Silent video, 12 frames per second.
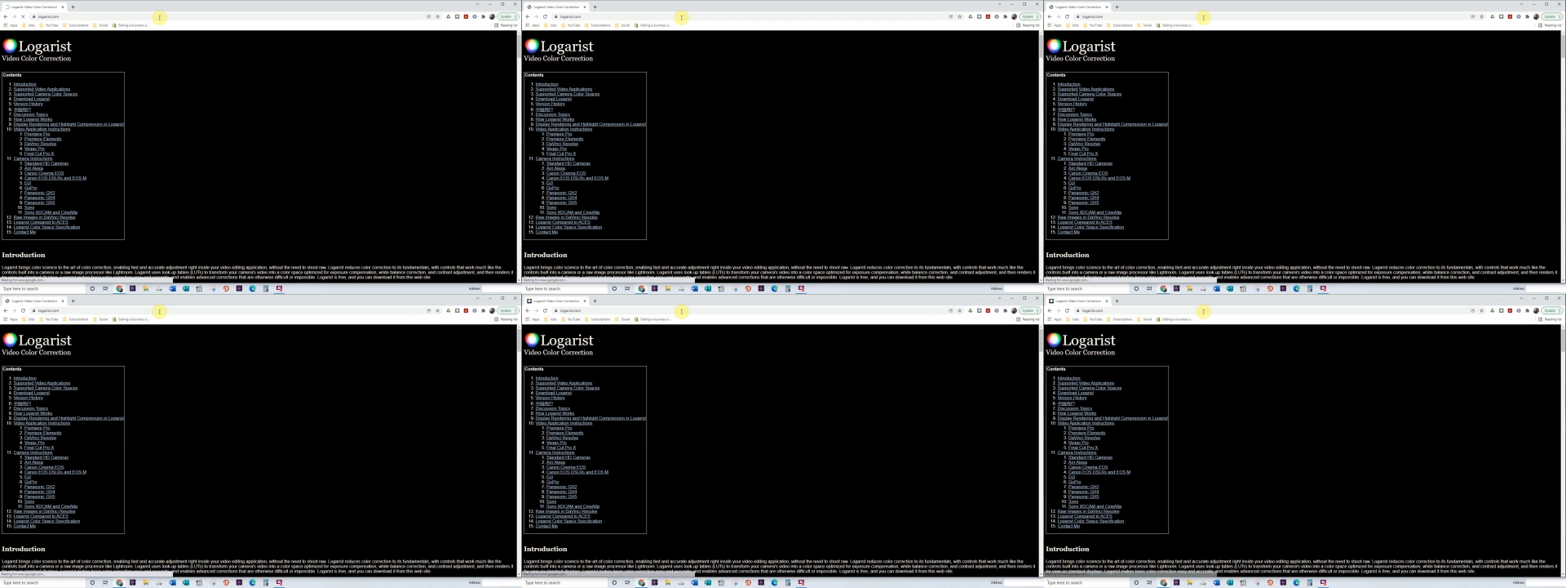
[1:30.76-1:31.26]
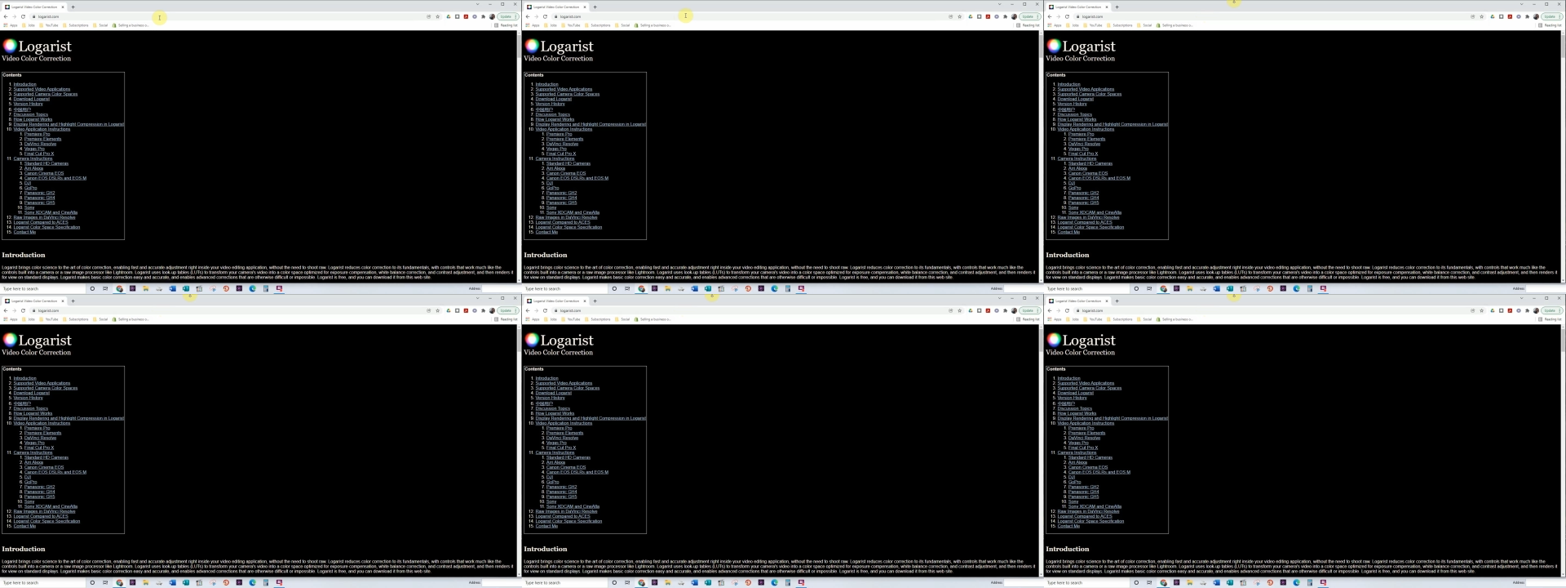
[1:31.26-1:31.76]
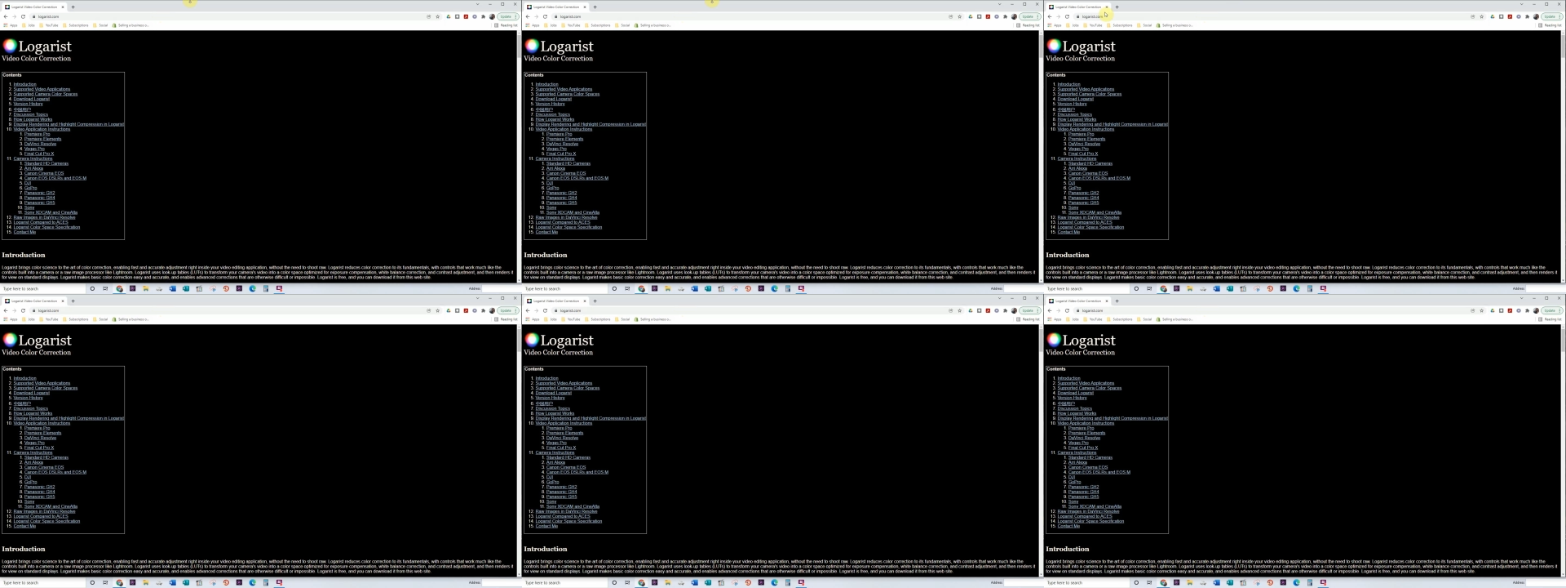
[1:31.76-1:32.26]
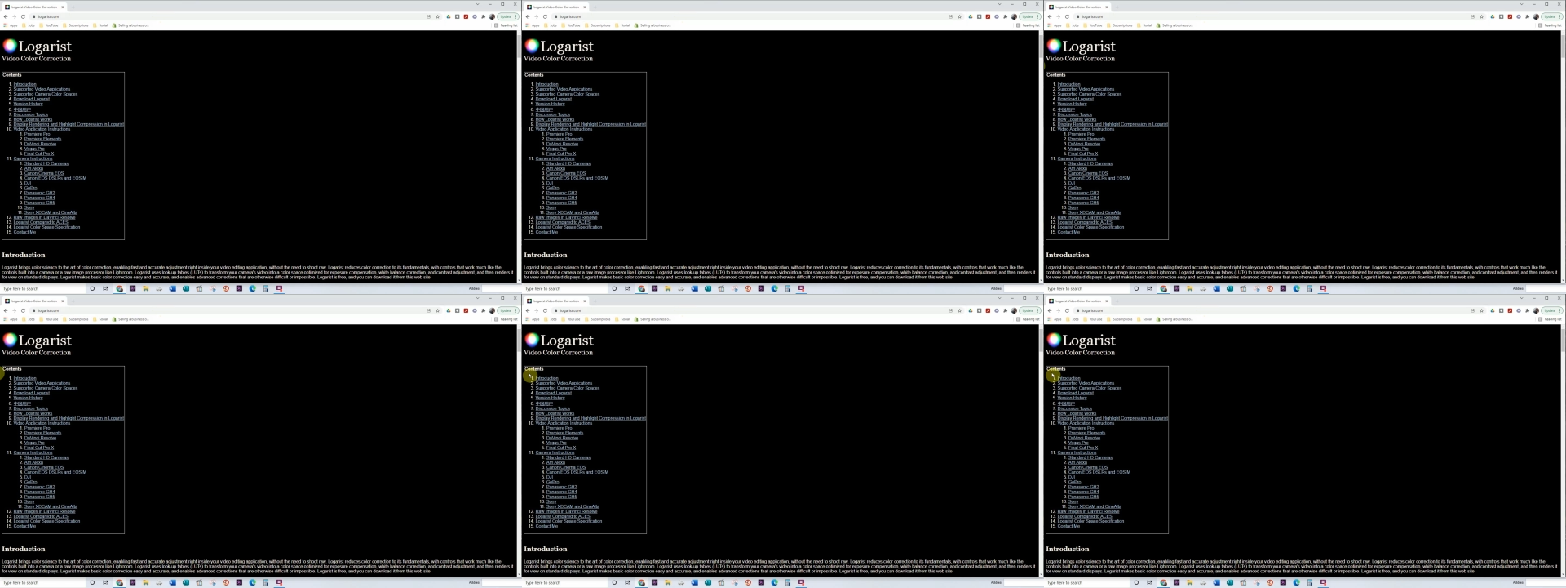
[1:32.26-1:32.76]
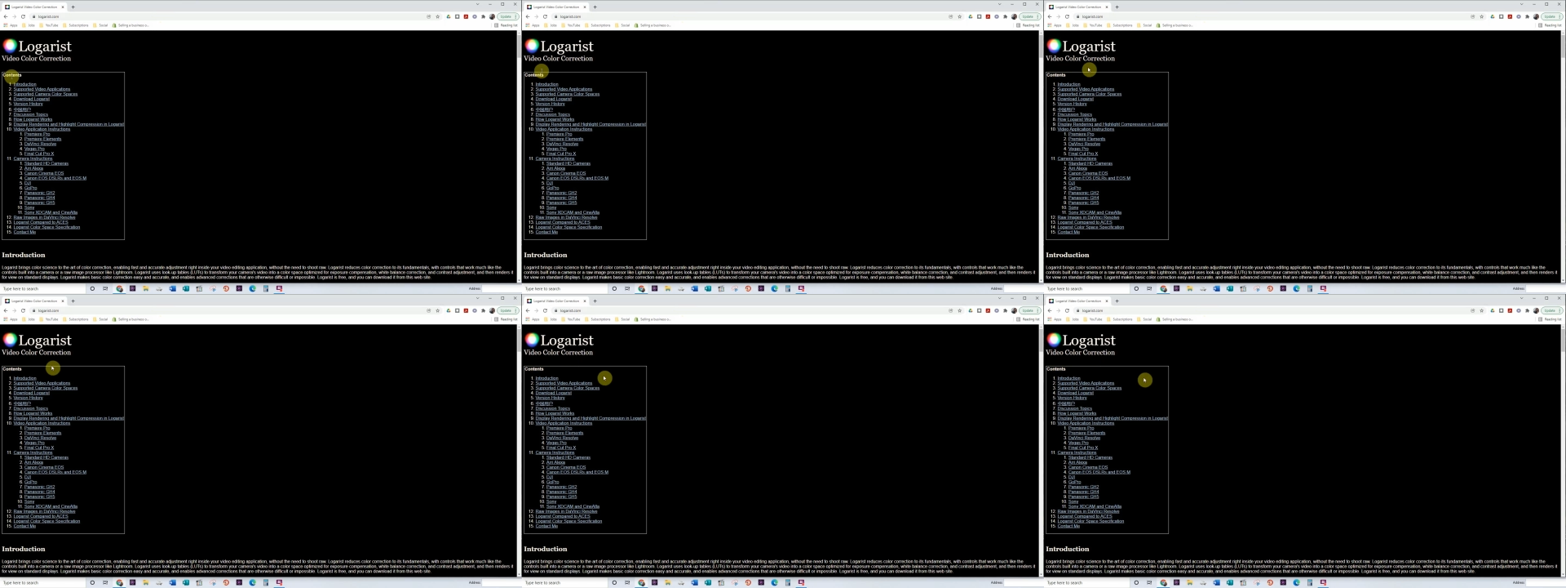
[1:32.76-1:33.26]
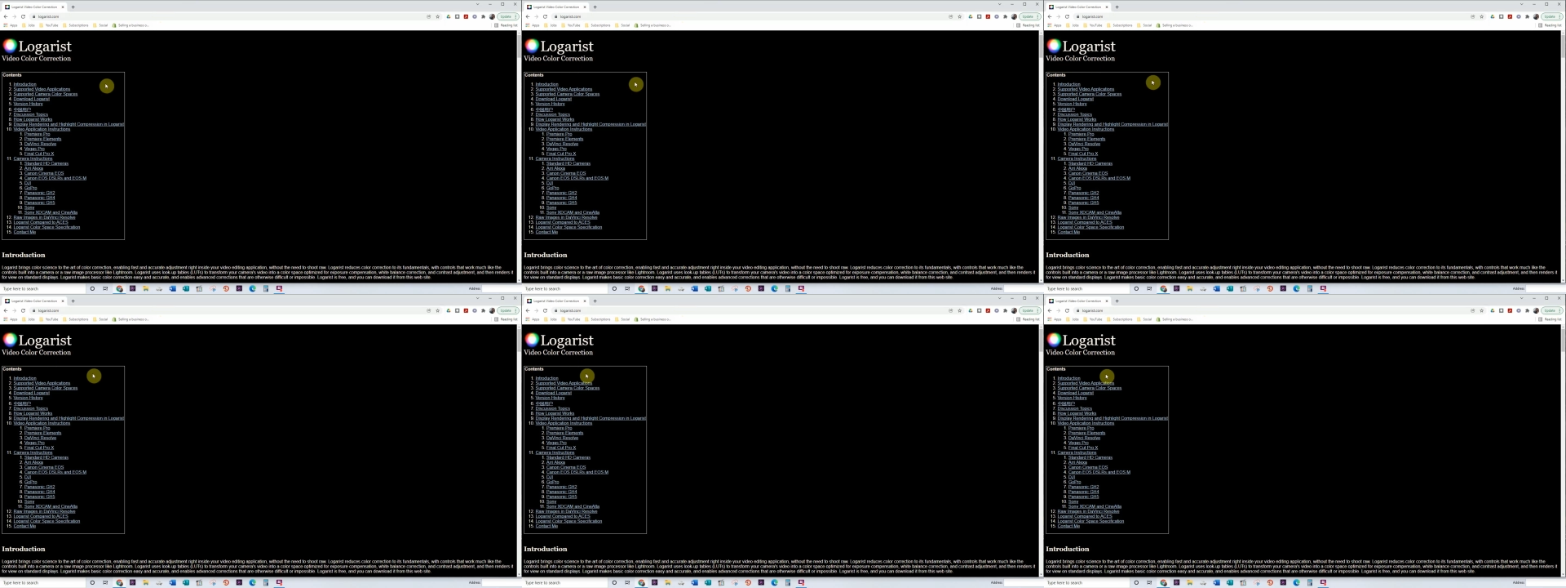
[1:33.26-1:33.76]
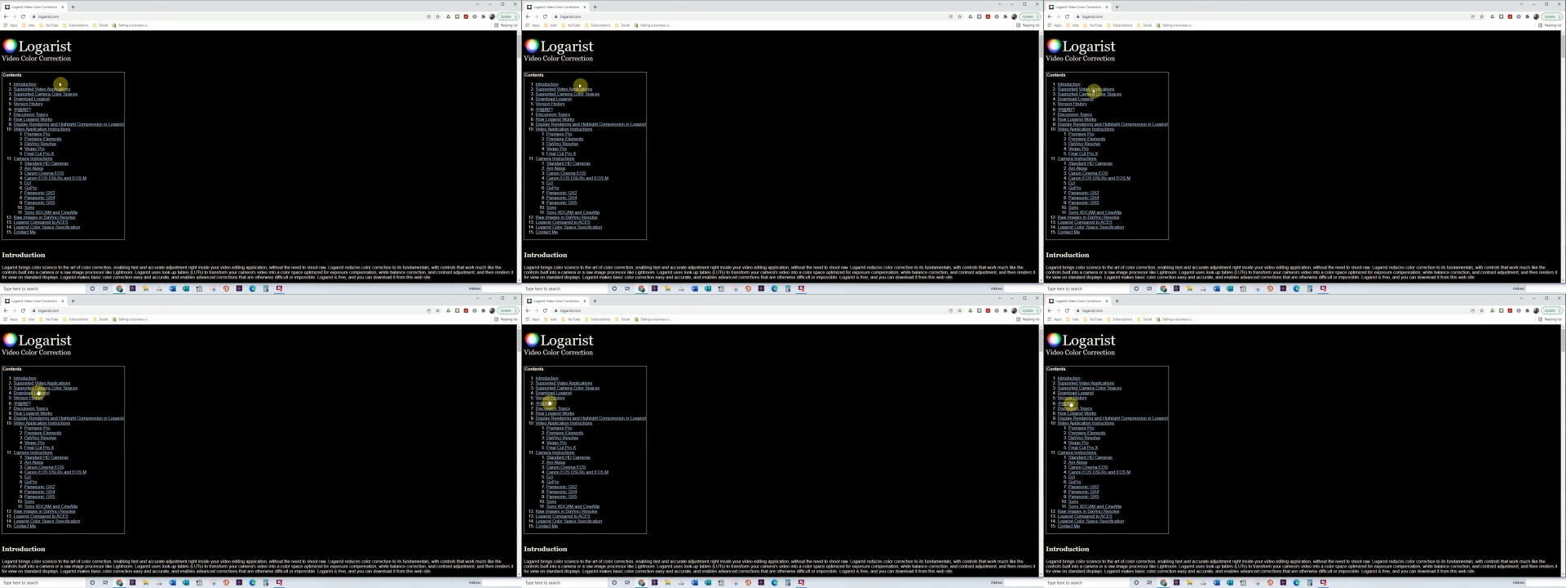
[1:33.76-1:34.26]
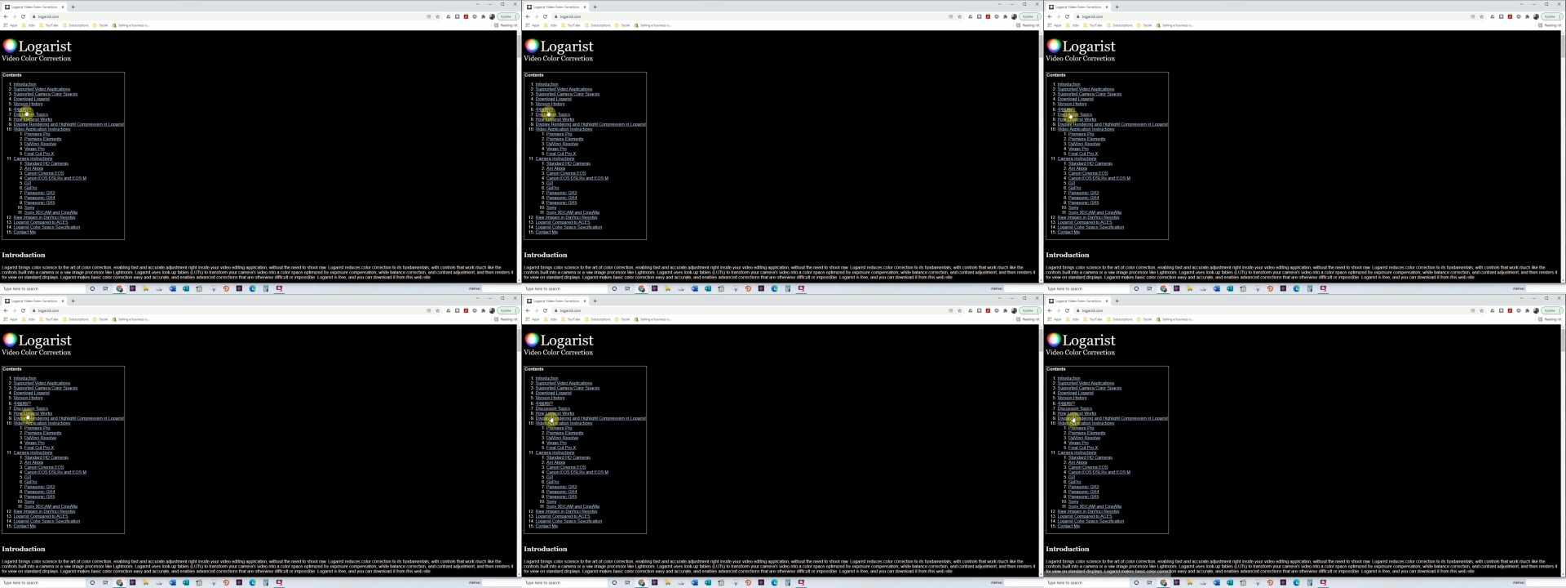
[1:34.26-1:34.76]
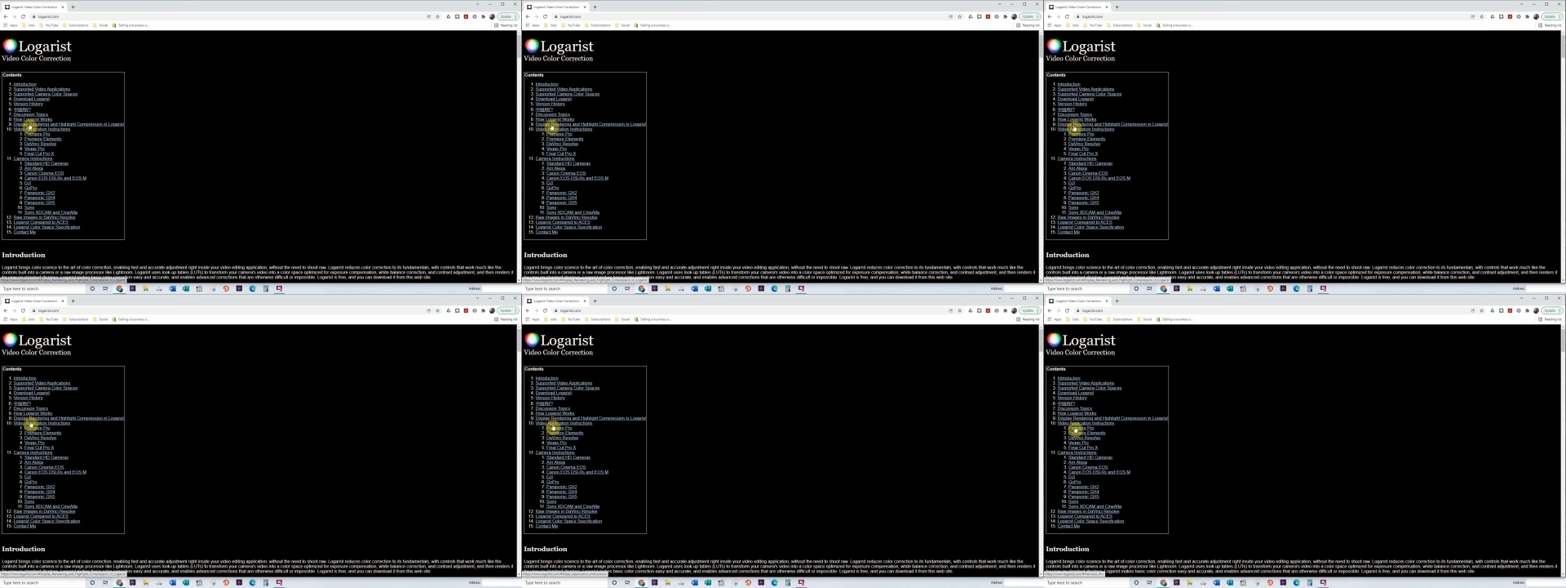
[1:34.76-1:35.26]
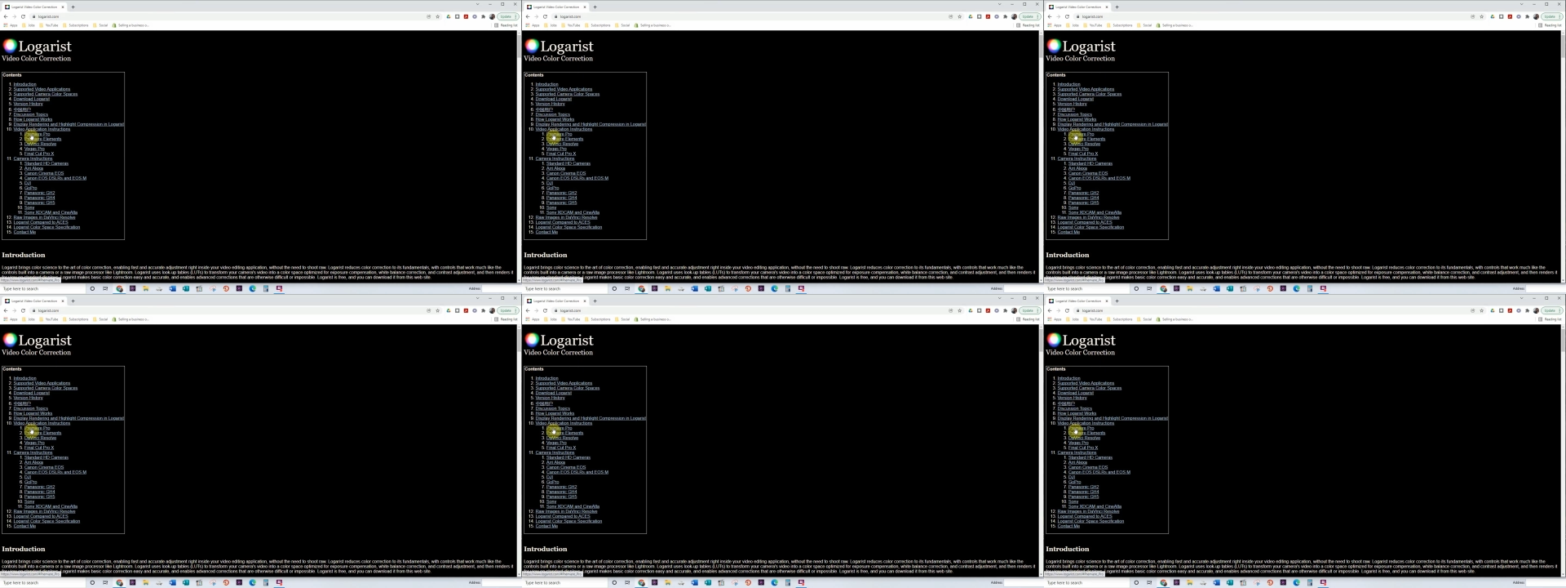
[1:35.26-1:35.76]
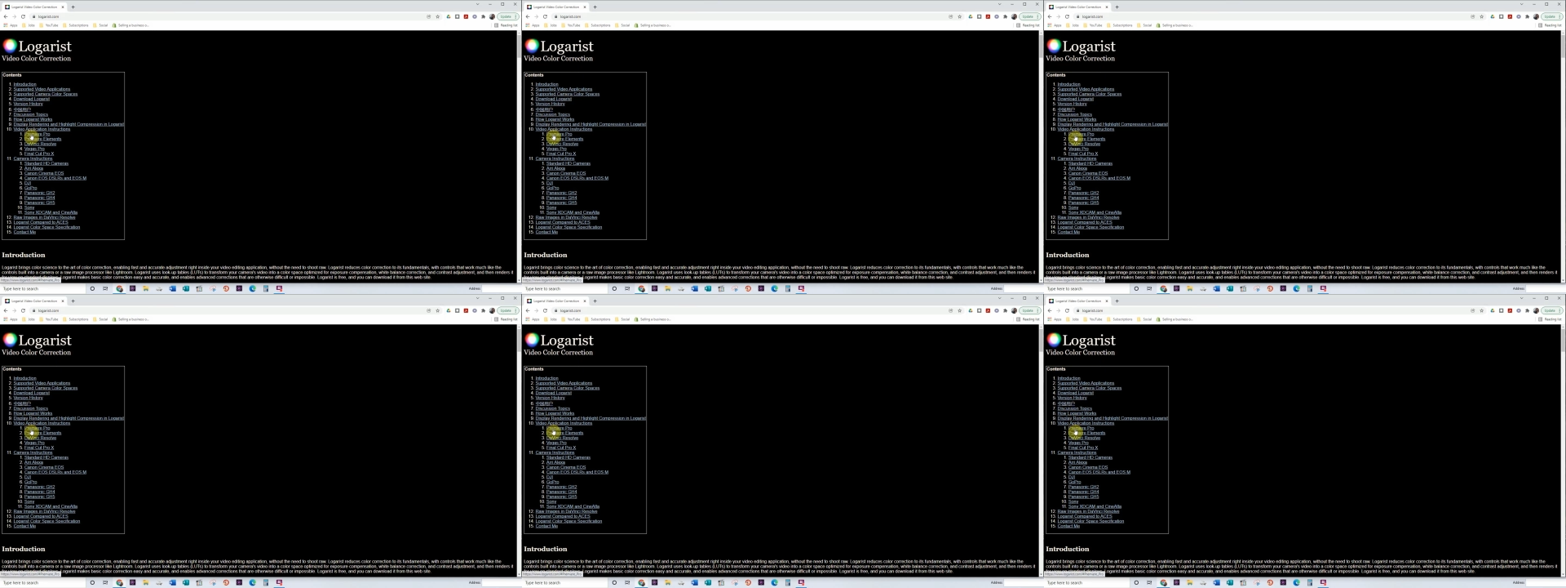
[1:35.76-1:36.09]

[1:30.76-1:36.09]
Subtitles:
[unreadable: no face in view]